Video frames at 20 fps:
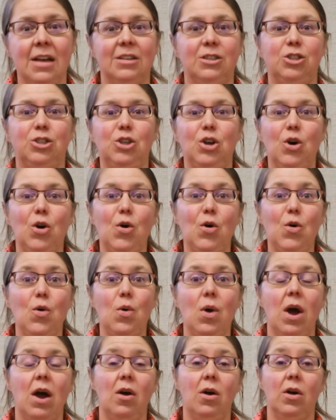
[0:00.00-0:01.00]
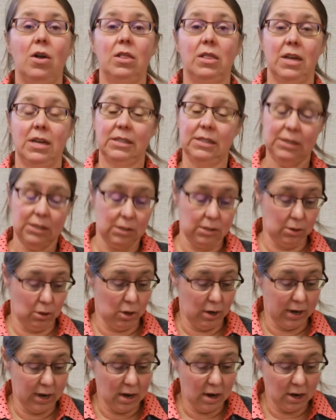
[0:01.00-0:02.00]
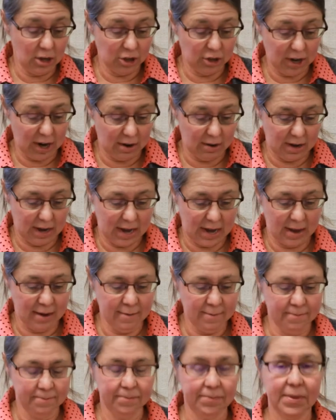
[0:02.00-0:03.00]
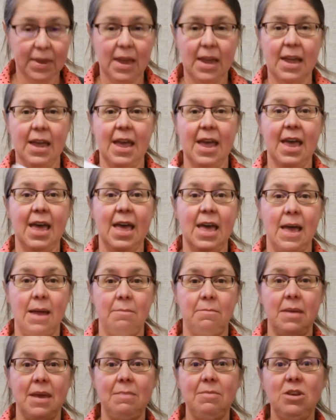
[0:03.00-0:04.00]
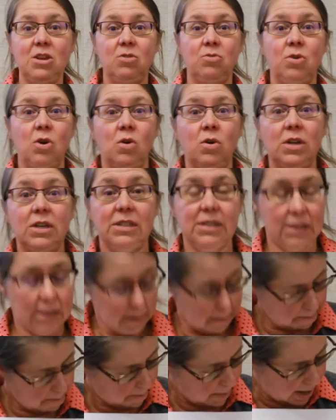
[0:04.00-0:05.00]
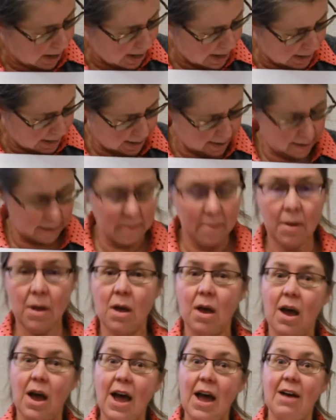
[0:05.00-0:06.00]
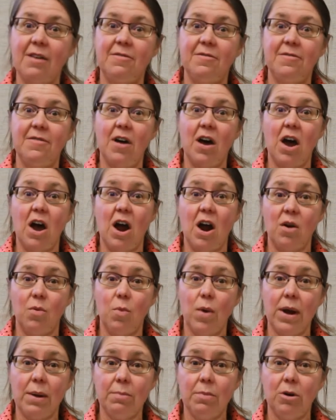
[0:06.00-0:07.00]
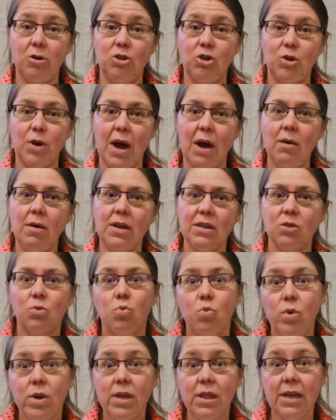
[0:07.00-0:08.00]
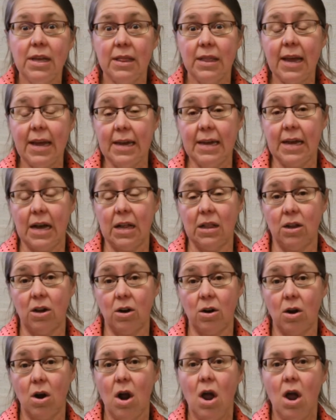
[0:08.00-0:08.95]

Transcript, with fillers: so let's look at our trout again and maybe you notice the bottom of our rainbow trout is a really light color.